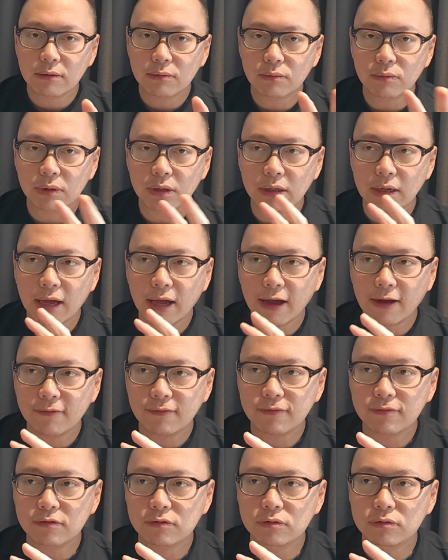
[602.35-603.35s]
will
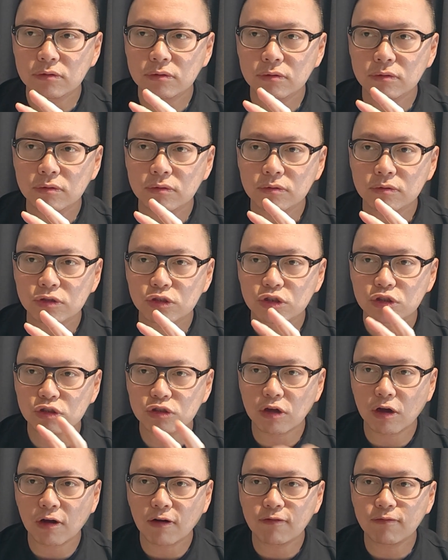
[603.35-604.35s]
have to
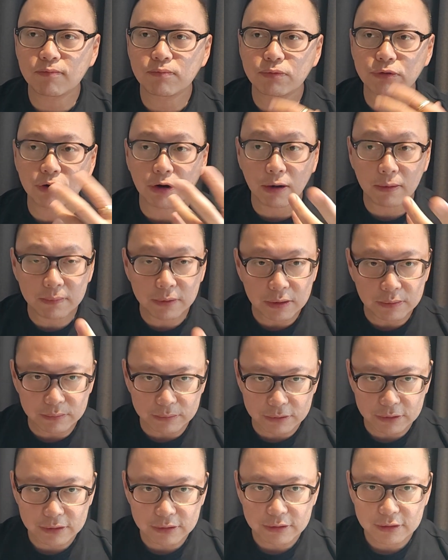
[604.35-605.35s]
solve
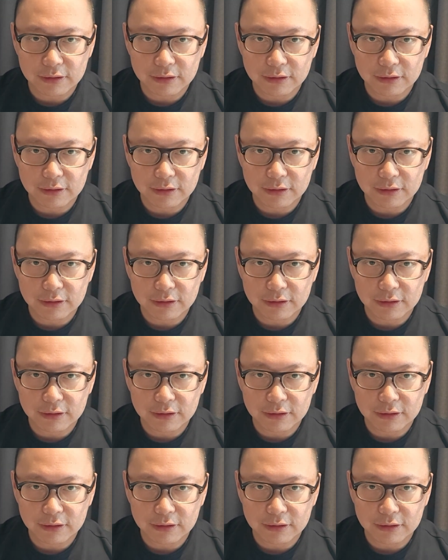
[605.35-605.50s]
problems